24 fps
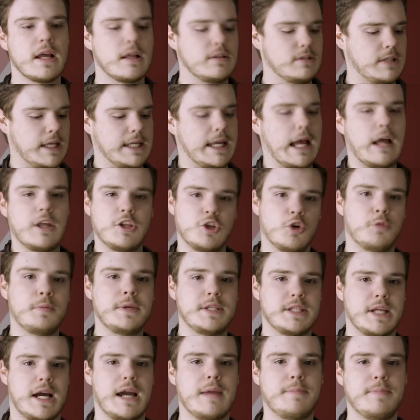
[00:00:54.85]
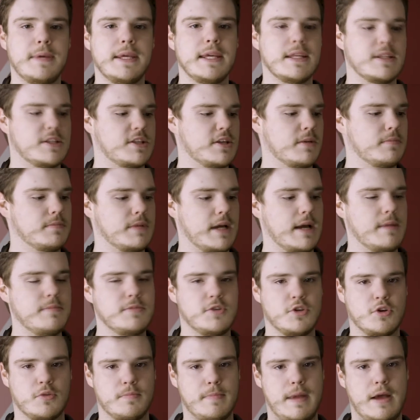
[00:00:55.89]
like you'll be typing and
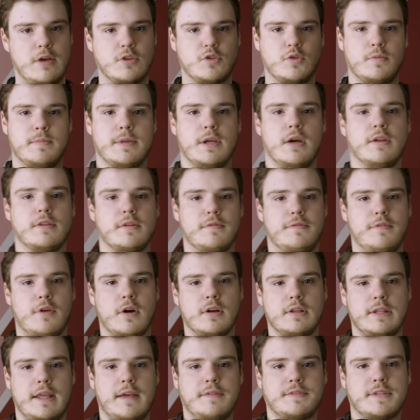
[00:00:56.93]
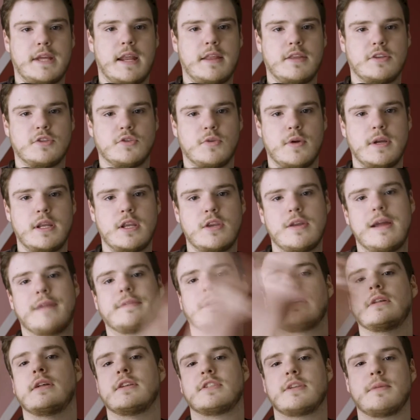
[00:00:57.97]
sometimes your mouse will be on the far left side of the screen and you have
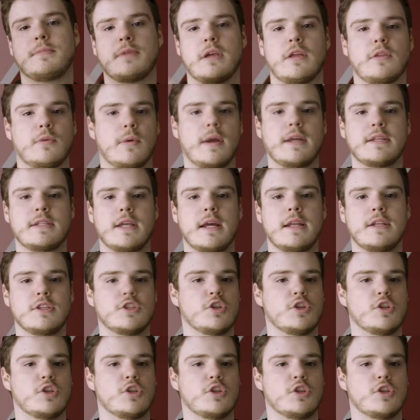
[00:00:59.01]
to click something on the right side,